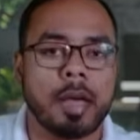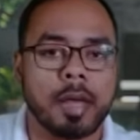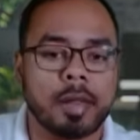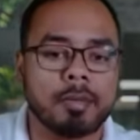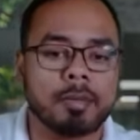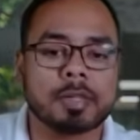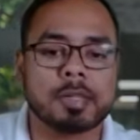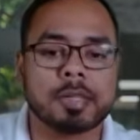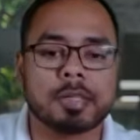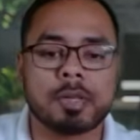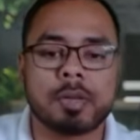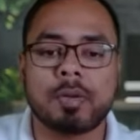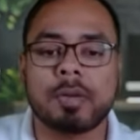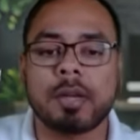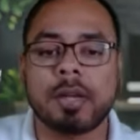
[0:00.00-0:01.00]
And if the
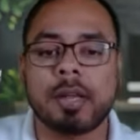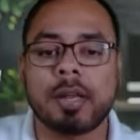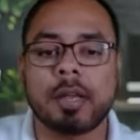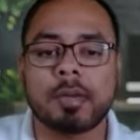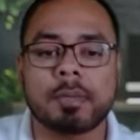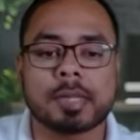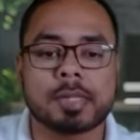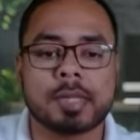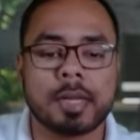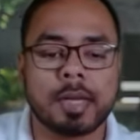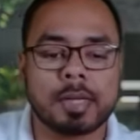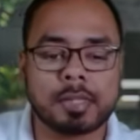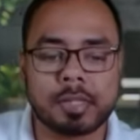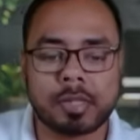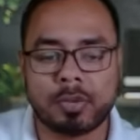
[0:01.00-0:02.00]
system of linear equation
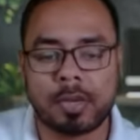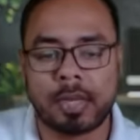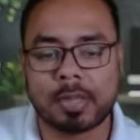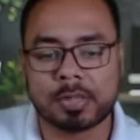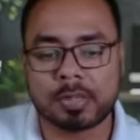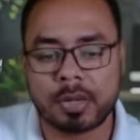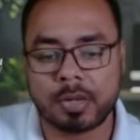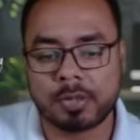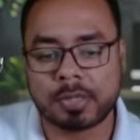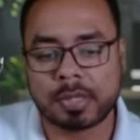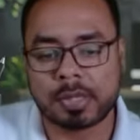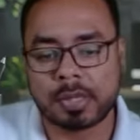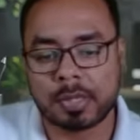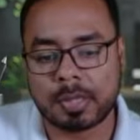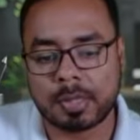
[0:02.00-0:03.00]
has unique
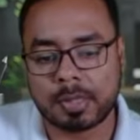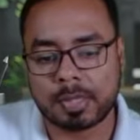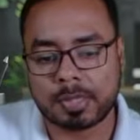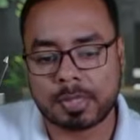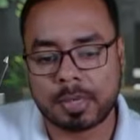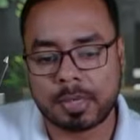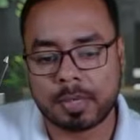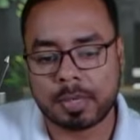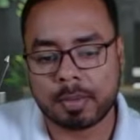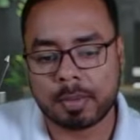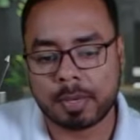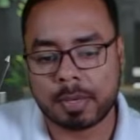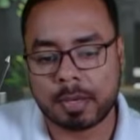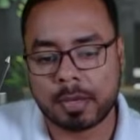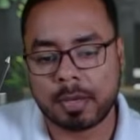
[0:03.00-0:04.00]
solution, then this
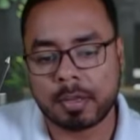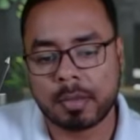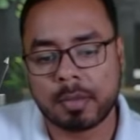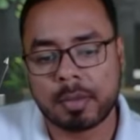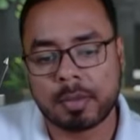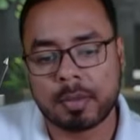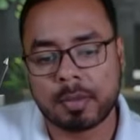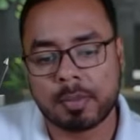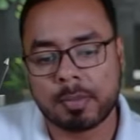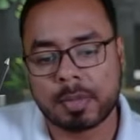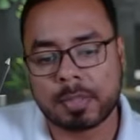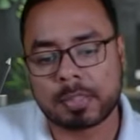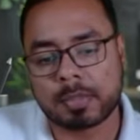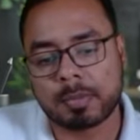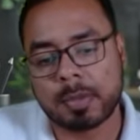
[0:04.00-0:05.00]
determinant
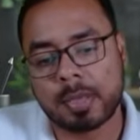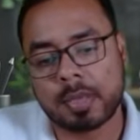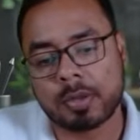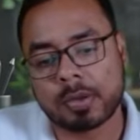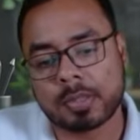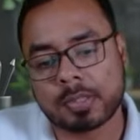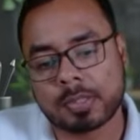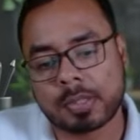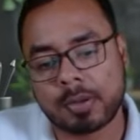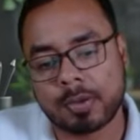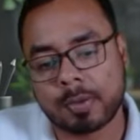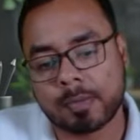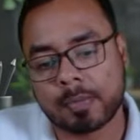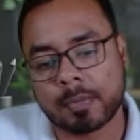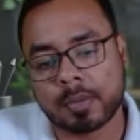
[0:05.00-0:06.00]
must be non-zero,